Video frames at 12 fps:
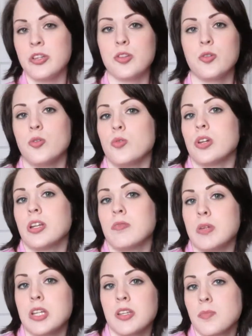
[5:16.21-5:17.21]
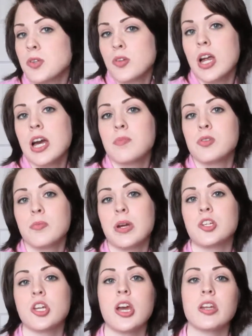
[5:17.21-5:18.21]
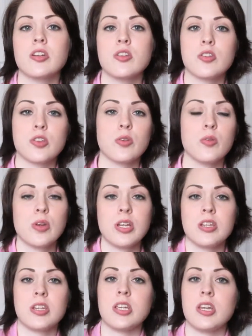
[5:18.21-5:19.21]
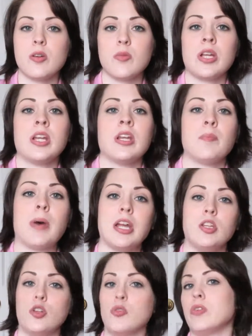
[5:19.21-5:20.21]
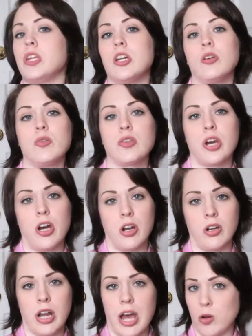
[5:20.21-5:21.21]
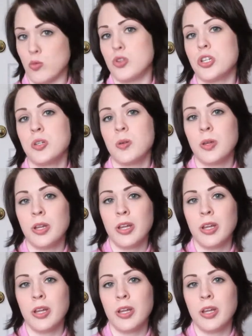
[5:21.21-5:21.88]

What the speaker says: so you can be subscribed to my channel so you can see when my new videos are out.